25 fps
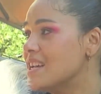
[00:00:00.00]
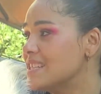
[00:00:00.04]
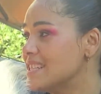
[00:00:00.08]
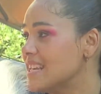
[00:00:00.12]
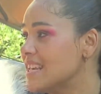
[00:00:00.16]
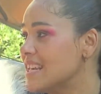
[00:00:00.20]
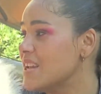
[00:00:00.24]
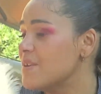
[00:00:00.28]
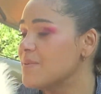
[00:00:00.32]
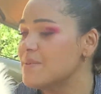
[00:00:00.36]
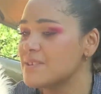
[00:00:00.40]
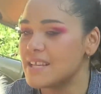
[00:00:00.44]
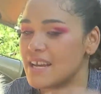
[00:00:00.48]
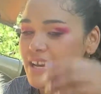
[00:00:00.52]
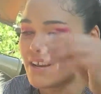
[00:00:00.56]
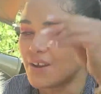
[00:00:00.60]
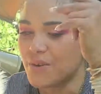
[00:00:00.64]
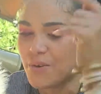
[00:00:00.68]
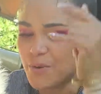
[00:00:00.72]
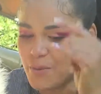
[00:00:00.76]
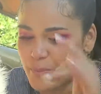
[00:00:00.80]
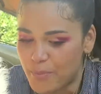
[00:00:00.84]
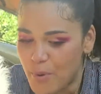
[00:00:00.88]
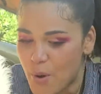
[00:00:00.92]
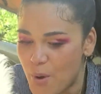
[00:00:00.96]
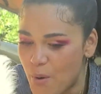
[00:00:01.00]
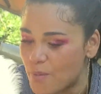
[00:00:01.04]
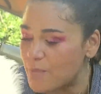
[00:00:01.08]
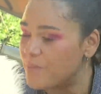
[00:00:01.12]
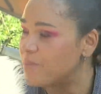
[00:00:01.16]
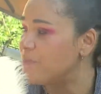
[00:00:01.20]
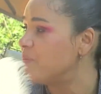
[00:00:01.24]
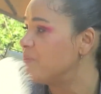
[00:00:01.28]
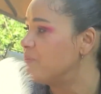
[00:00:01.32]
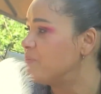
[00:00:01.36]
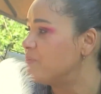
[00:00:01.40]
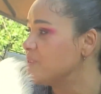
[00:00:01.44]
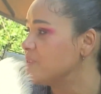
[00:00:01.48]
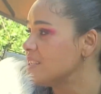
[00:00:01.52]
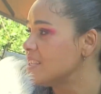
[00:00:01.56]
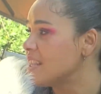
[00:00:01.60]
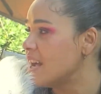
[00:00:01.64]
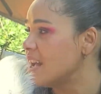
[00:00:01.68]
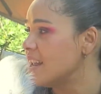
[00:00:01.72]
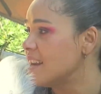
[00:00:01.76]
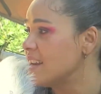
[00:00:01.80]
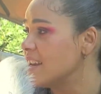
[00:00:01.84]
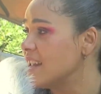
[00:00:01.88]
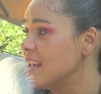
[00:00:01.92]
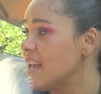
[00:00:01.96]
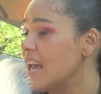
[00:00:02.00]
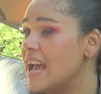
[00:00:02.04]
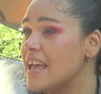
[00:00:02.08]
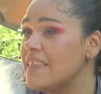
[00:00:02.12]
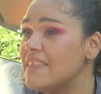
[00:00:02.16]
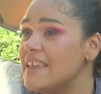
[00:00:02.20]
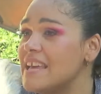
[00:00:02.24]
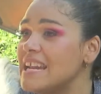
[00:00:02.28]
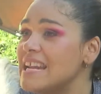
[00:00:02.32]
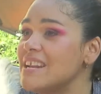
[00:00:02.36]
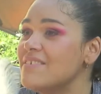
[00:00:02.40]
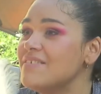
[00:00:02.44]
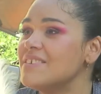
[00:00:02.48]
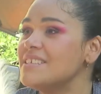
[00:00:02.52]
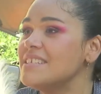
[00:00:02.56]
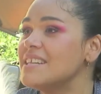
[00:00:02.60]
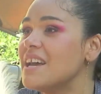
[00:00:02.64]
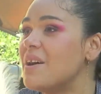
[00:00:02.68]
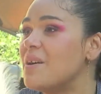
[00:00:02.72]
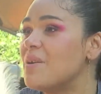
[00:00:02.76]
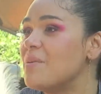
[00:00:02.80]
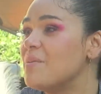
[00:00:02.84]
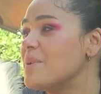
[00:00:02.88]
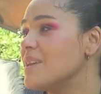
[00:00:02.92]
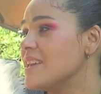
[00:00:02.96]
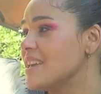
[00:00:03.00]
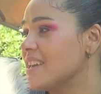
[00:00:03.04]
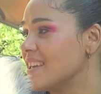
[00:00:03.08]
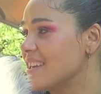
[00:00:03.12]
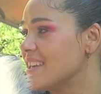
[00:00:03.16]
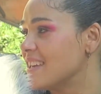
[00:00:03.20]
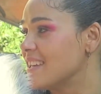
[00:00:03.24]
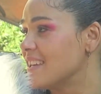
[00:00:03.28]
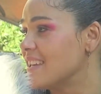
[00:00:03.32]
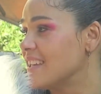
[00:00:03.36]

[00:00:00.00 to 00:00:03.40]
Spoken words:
And it was like, cool, boom, done. They didn't even tell me.